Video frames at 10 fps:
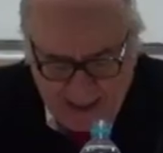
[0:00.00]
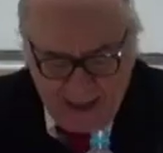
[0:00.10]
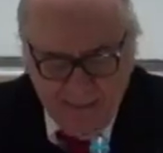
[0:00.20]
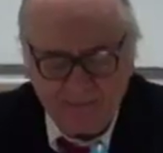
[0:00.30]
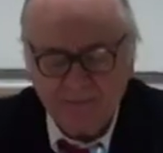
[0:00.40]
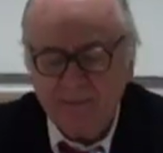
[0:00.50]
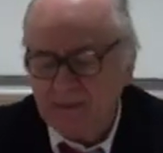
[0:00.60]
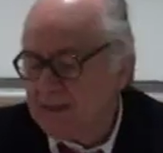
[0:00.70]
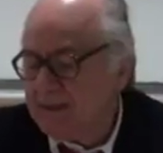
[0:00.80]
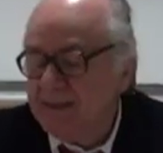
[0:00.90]
Okay,
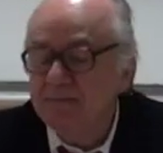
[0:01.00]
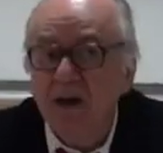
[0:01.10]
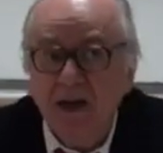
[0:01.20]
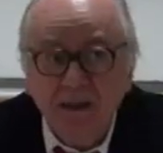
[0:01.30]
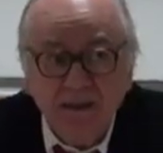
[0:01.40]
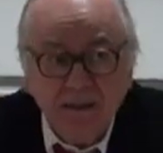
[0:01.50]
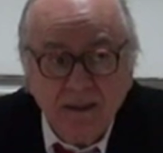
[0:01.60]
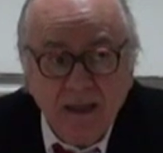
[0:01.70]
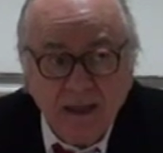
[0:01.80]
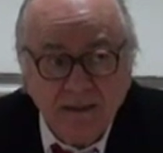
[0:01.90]
this is my
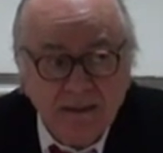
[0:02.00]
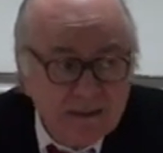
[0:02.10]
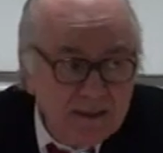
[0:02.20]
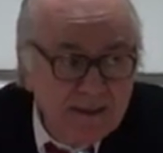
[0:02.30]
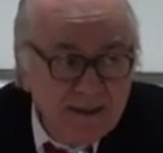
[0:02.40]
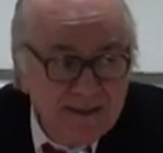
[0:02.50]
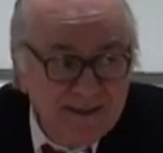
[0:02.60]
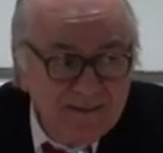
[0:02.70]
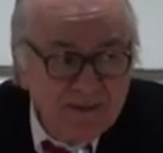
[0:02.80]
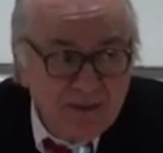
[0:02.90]
last uh, uh,
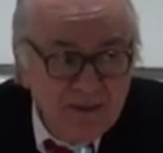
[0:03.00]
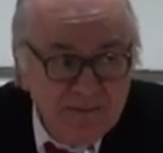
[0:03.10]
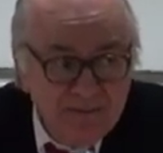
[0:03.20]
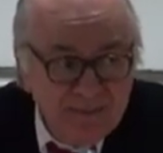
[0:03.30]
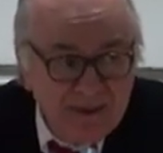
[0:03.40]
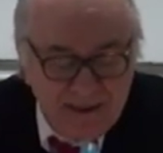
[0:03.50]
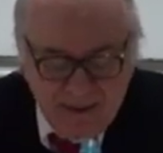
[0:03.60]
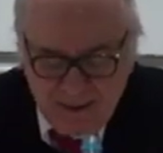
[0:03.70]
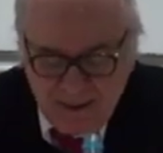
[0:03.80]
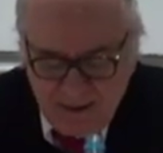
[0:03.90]

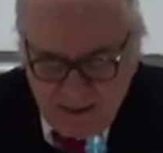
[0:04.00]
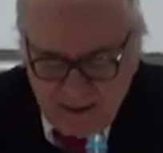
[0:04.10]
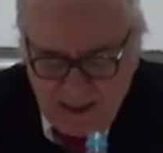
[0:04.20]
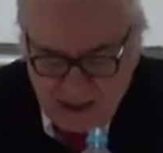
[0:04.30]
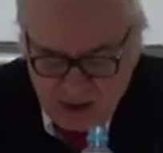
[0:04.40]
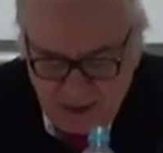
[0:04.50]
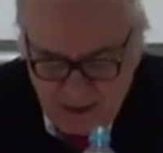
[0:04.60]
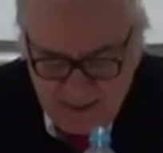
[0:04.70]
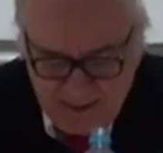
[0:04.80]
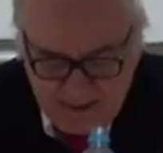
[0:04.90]
lecture.
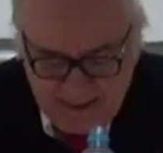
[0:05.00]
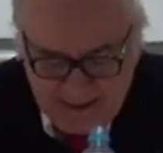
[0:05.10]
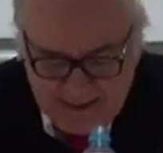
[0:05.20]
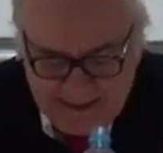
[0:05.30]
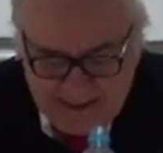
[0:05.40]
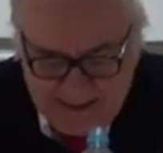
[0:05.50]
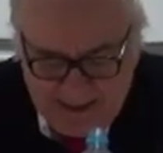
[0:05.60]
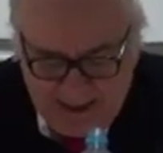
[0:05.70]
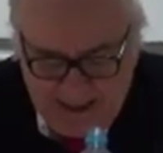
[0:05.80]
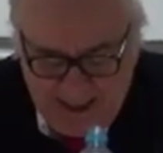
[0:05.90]
Mm-hmm.
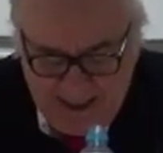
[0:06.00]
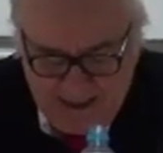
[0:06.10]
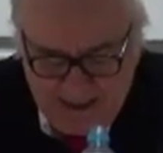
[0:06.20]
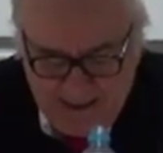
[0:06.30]
And